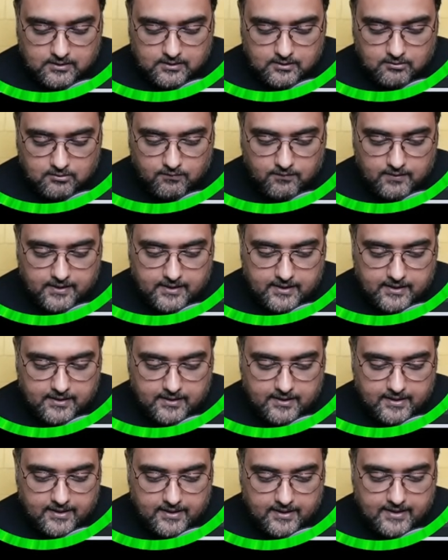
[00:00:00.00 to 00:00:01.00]
go over
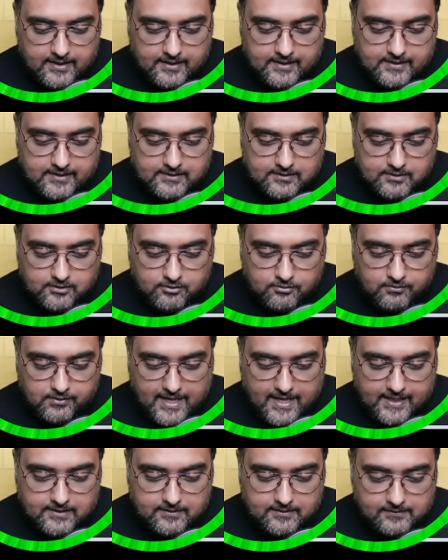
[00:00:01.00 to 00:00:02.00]
here and let us do
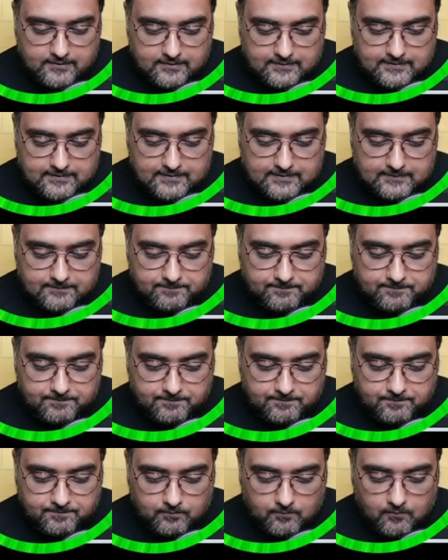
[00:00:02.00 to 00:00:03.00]
that.
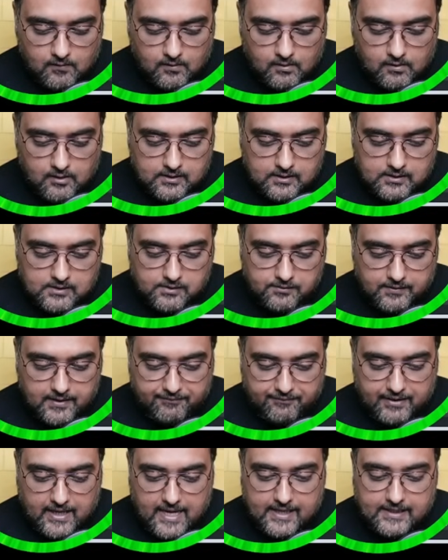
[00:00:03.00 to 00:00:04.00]
So we
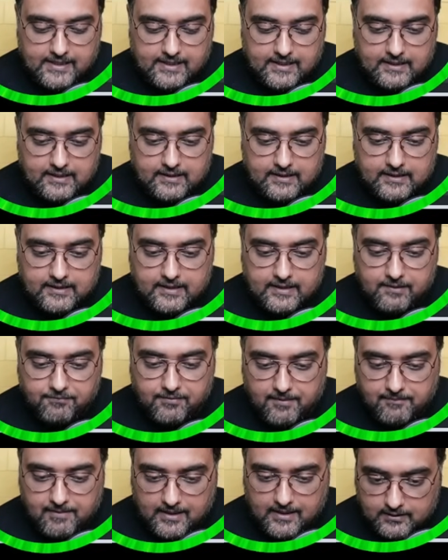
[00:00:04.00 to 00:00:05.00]
have added another
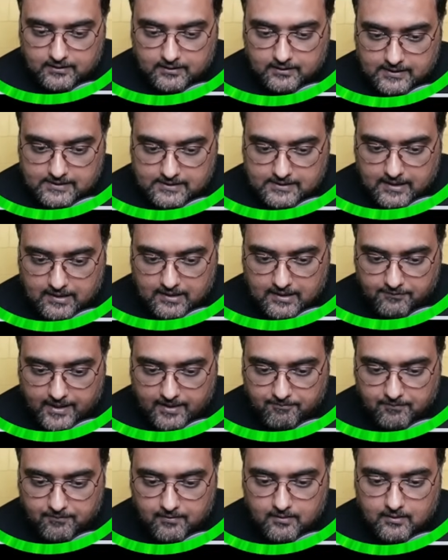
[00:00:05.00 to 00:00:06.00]
keyframe, and on this
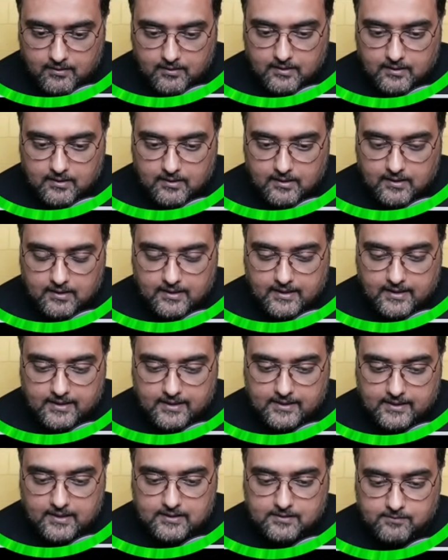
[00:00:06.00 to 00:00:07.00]
keyframe,
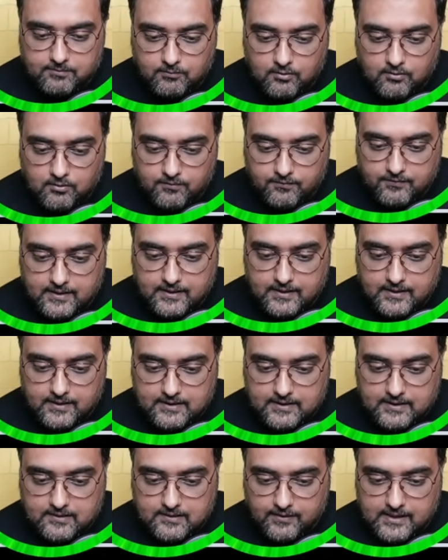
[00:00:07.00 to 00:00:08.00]
let us move this
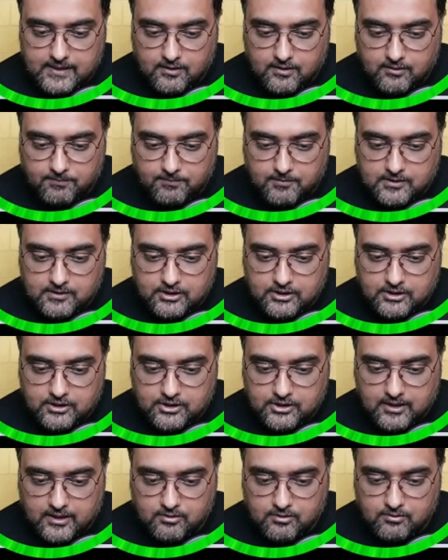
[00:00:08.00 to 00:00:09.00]
video
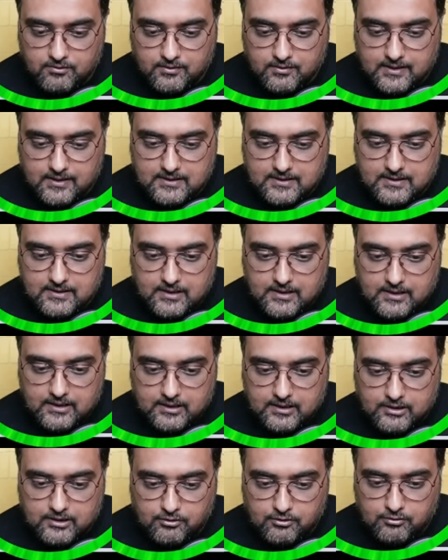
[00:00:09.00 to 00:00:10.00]
position to this
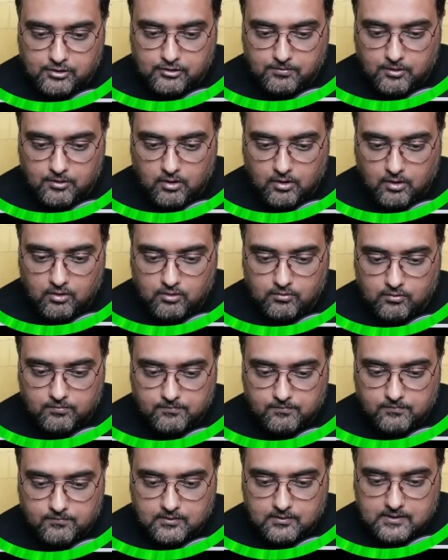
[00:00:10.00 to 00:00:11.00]
YouTube logo,
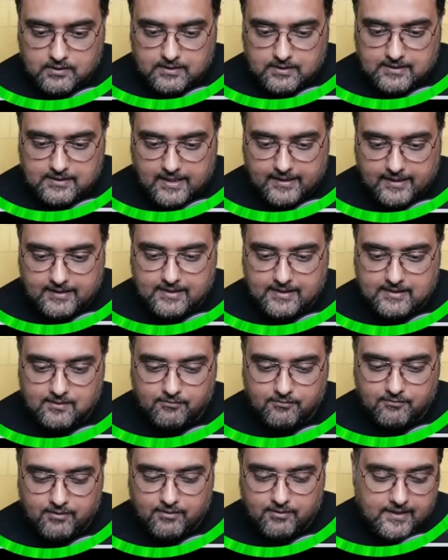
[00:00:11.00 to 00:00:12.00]
just like this,
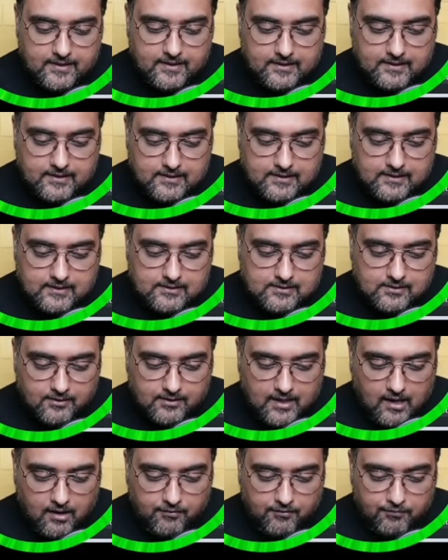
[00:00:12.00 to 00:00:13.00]
right? So
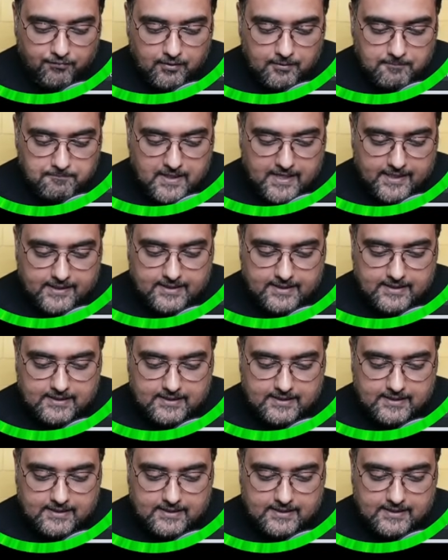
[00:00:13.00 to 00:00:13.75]
now if we play this,